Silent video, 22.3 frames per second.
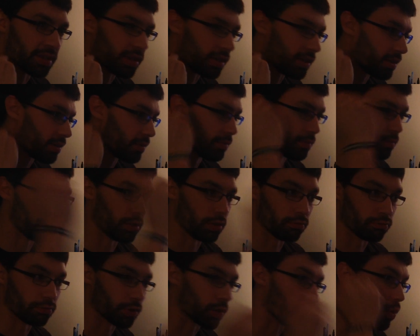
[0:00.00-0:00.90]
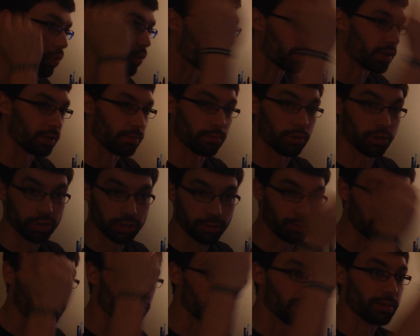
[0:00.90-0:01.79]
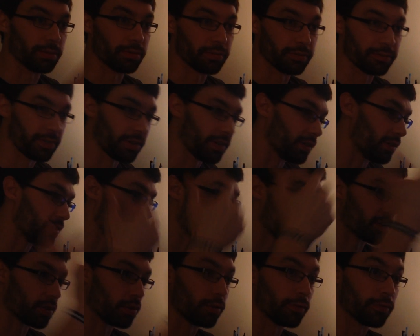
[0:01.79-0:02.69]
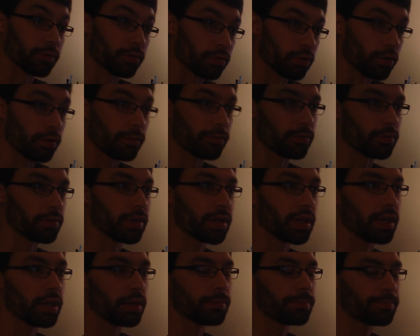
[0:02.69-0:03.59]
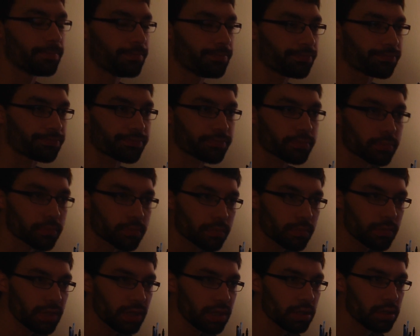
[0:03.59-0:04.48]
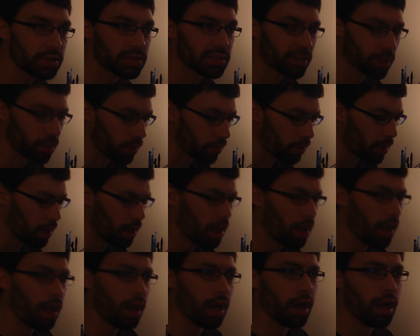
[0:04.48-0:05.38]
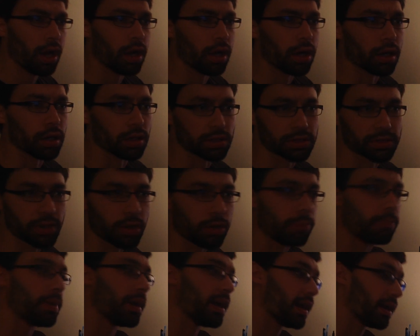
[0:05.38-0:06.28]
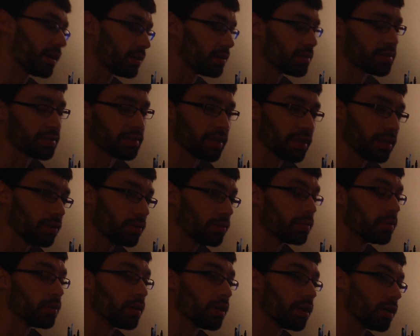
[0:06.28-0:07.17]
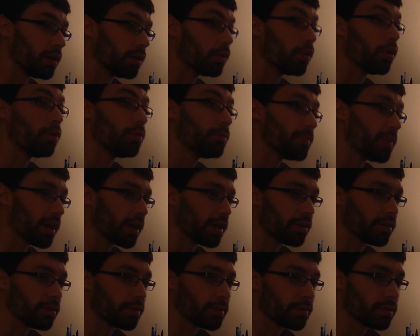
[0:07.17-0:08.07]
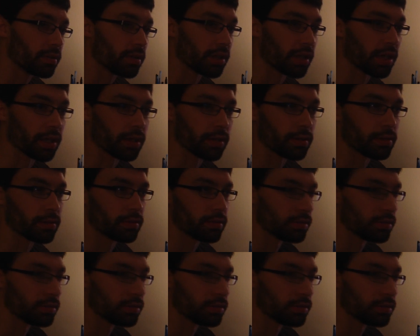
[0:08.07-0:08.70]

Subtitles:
like recording multiple double fares over and over again. So let's go back. Let's load minor again